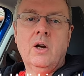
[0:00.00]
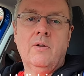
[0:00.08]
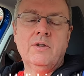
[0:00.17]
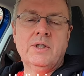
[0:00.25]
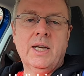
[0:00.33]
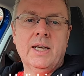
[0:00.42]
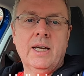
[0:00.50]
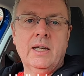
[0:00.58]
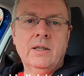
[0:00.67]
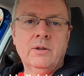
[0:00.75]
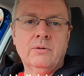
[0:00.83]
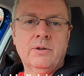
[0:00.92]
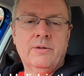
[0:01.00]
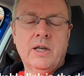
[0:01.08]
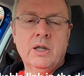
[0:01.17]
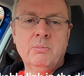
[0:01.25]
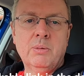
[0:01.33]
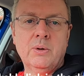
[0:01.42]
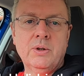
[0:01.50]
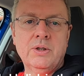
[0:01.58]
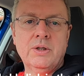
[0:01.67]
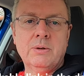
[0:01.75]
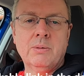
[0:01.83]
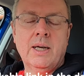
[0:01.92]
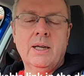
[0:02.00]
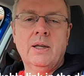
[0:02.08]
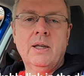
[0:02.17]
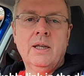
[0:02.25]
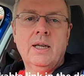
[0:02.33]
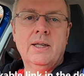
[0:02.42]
Obviously, I get a little referral bonus as well,